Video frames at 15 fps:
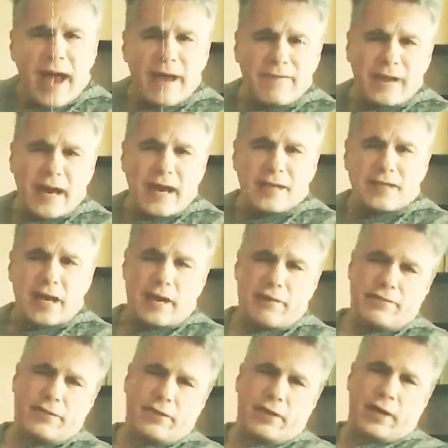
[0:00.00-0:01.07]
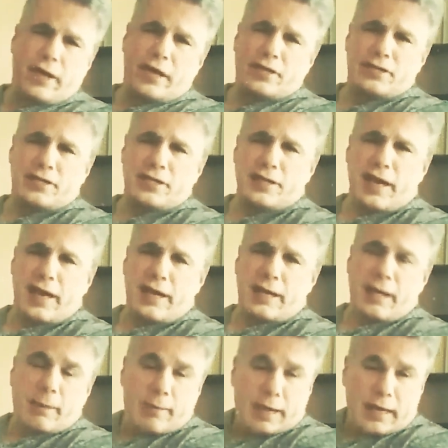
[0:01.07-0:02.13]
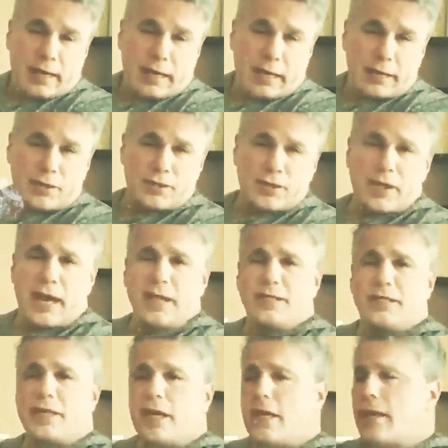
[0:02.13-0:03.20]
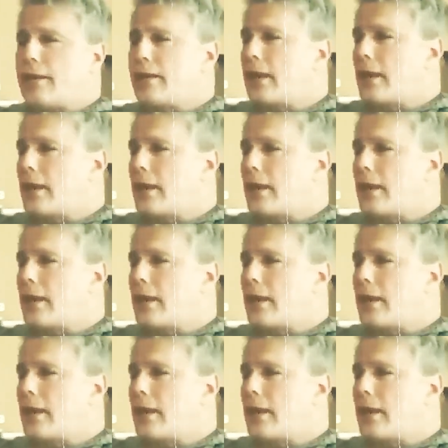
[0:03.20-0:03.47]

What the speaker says: 5 days after Election Day. Now, many other states,